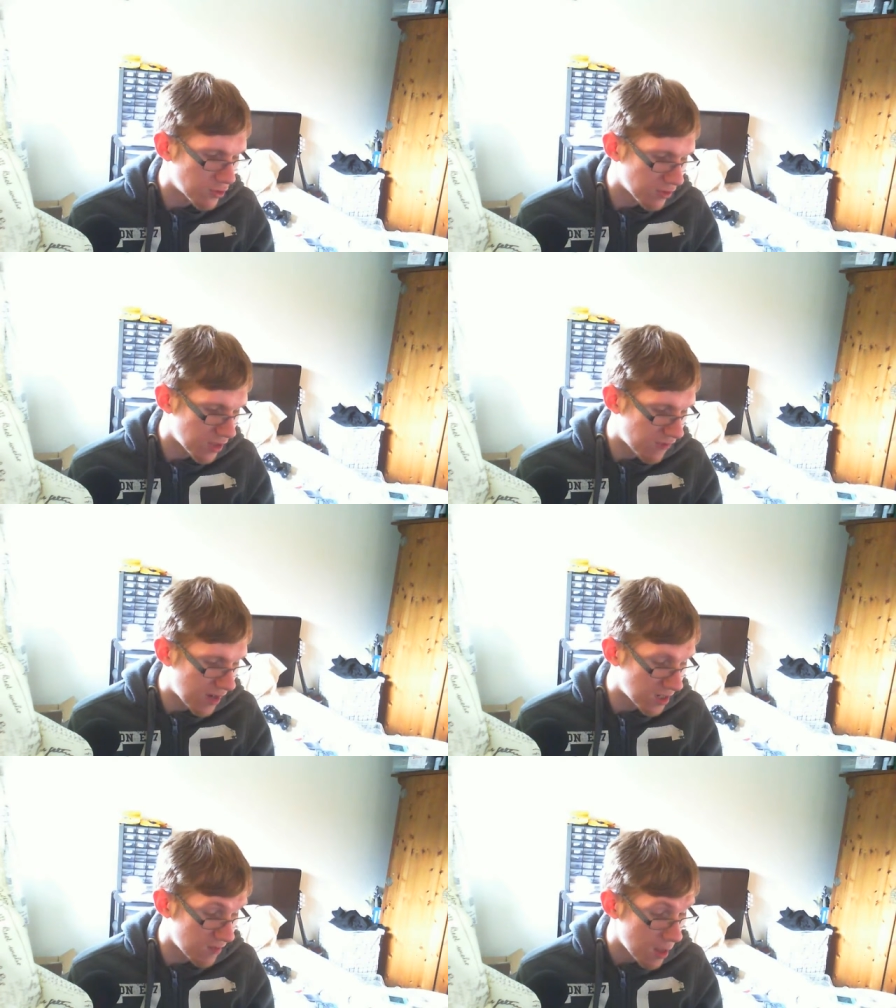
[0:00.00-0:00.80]
the
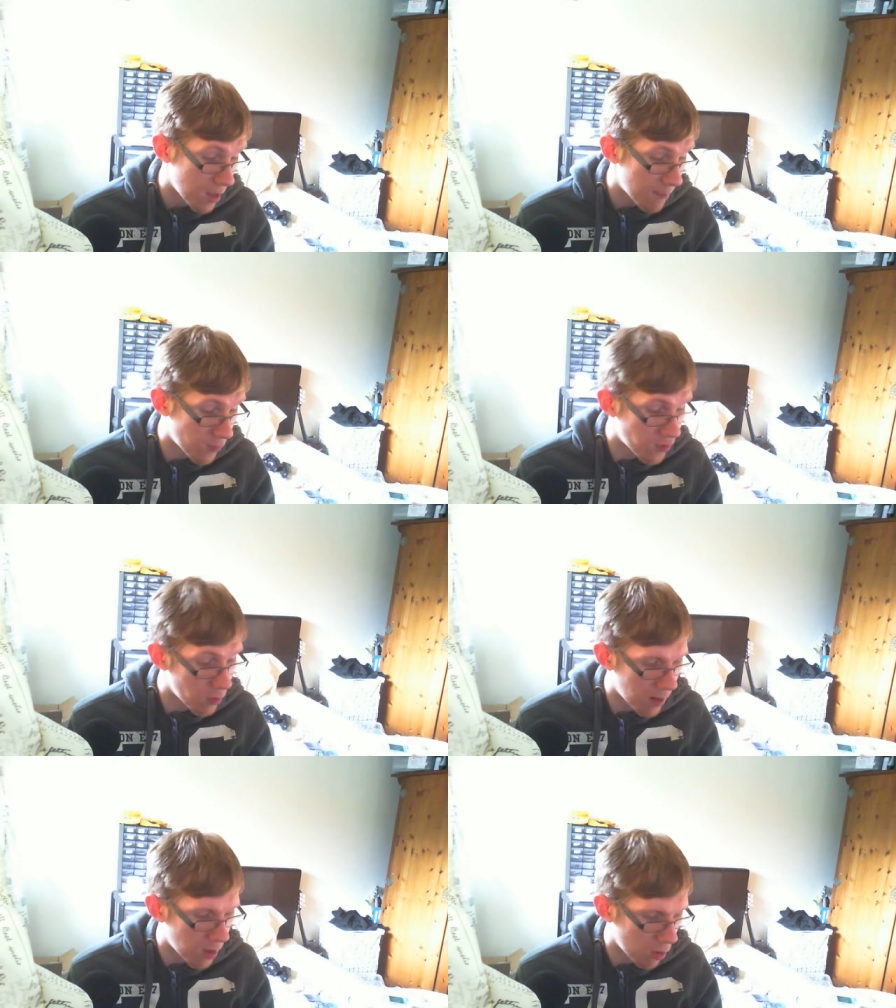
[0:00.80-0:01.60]
effect of
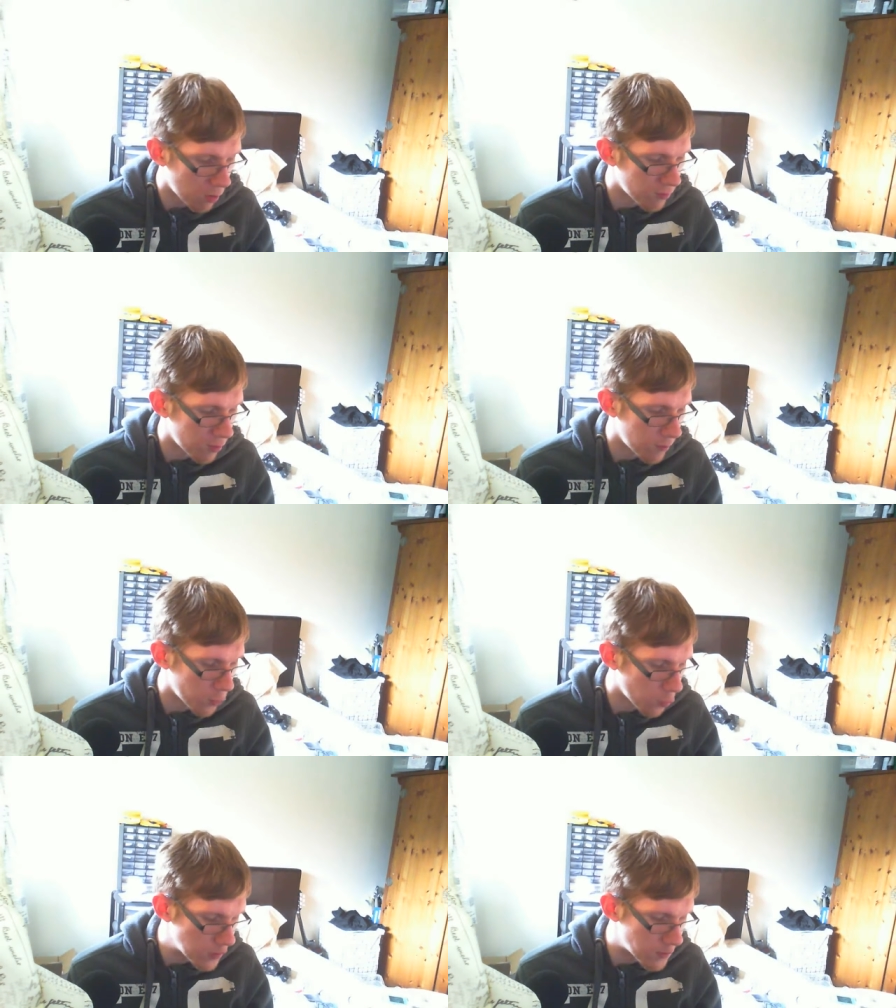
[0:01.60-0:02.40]
performance pal long phone
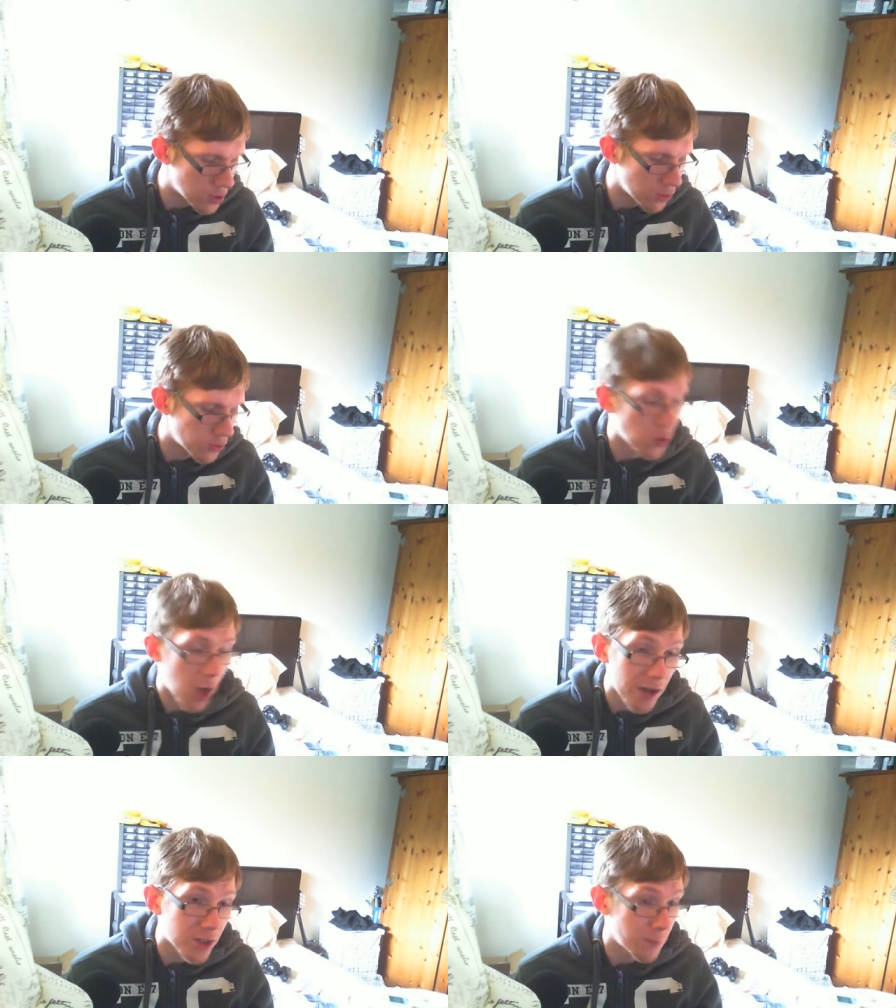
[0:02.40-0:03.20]
ball once per turn. It's a
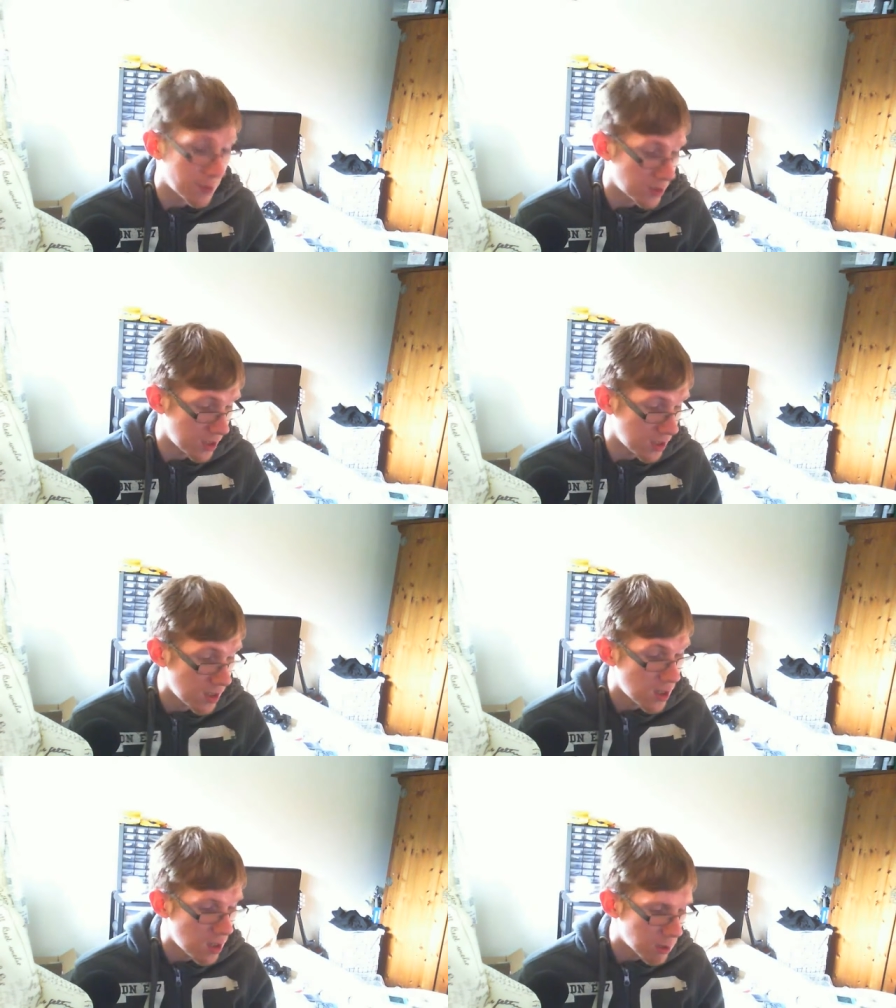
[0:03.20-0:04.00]
hard OPT,
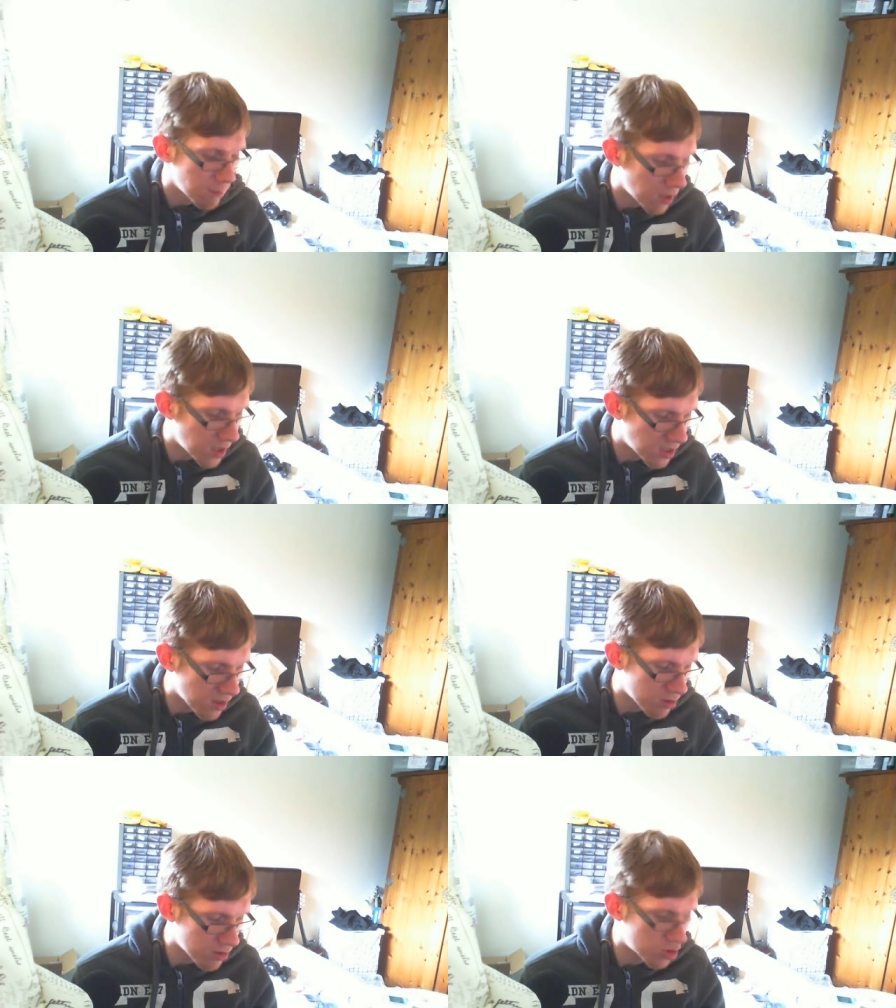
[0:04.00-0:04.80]
but it
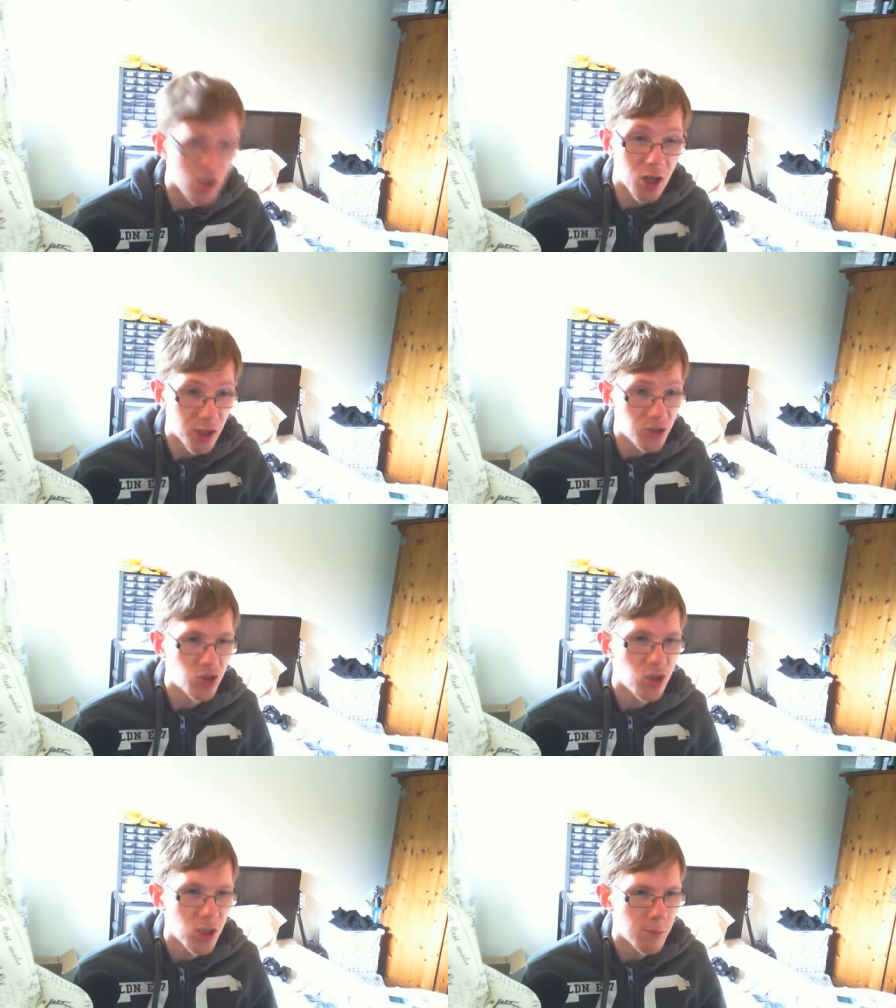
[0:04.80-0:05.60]
does
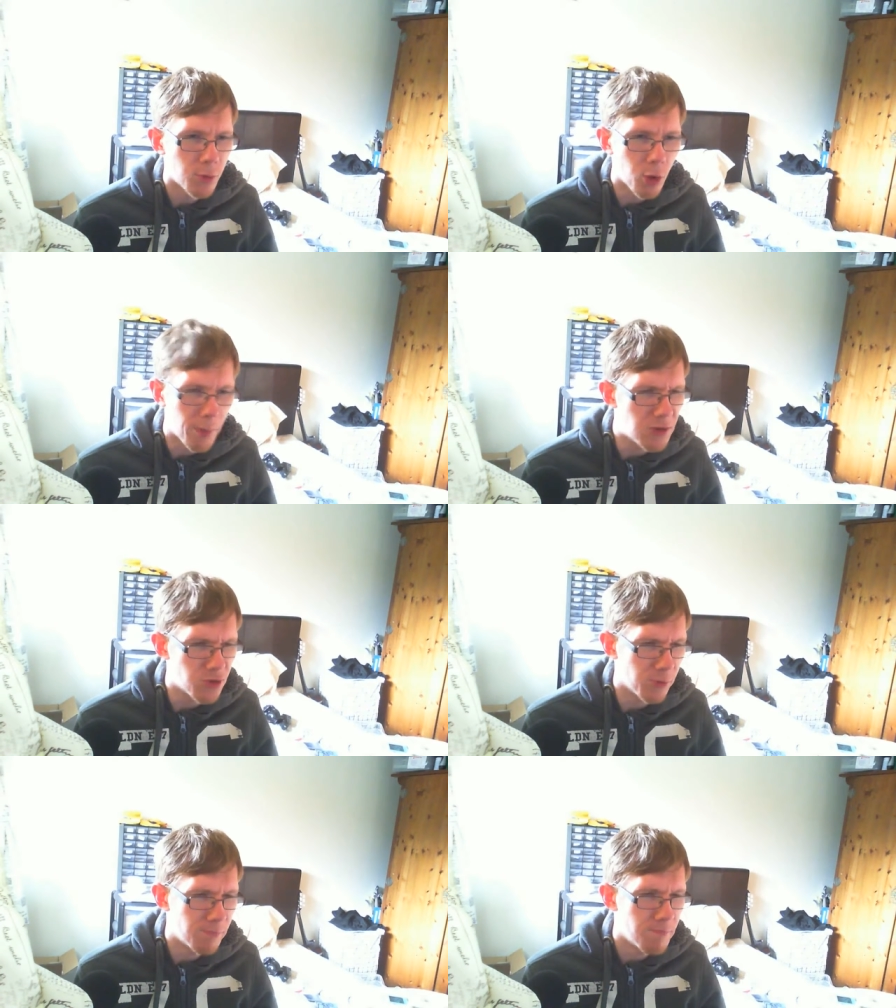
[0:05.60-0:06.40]
search, but not a
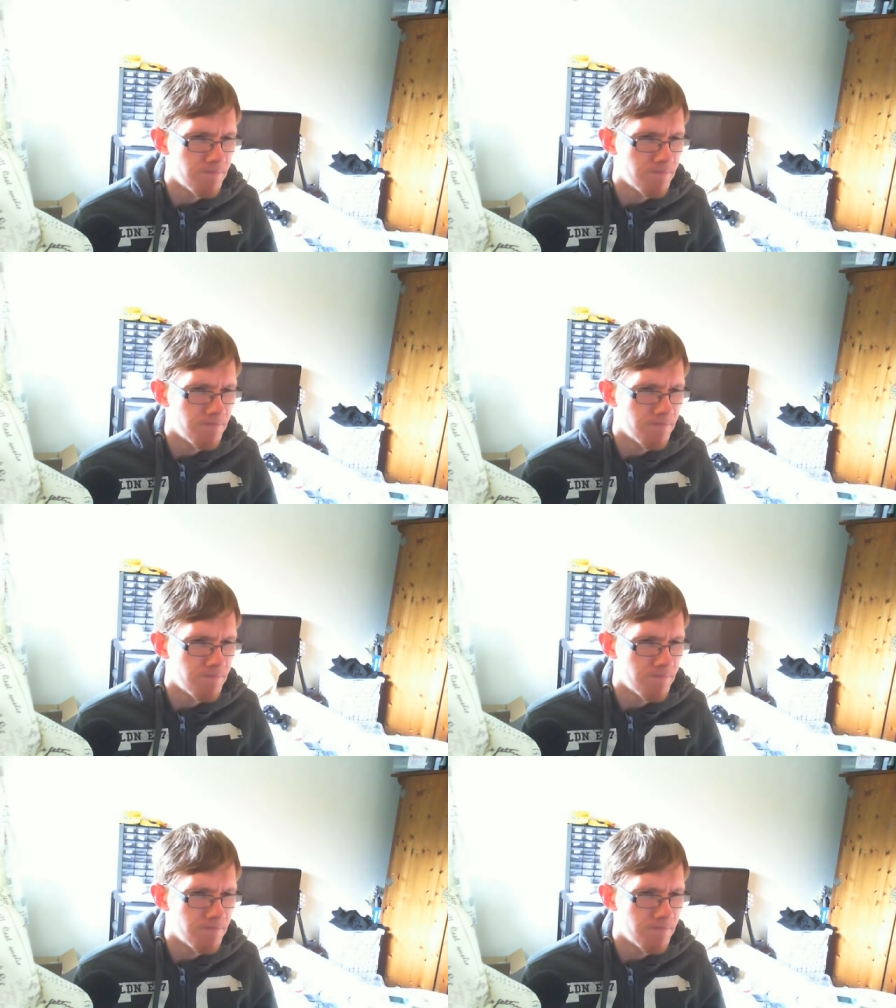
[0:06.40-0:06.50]
pendulum.